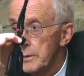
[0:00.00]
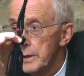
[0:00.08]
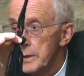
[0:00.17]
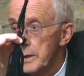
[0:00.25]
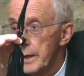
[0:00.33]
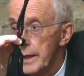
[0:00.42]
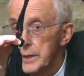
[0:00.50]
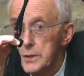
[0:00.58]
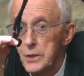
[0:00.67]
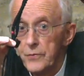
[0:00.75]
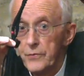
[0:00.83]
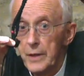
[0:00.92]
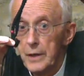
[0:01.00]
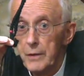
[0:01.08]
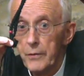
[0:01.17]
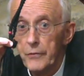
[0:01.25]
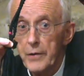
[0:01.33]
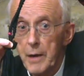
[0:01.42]
And he laid his finger
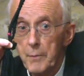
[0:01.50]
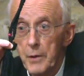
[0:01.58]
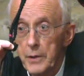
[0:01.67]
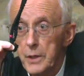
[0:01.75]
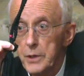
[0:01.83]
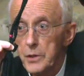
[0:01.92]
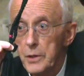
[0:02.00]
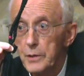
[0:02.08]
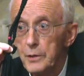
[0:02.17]
and thumb on it.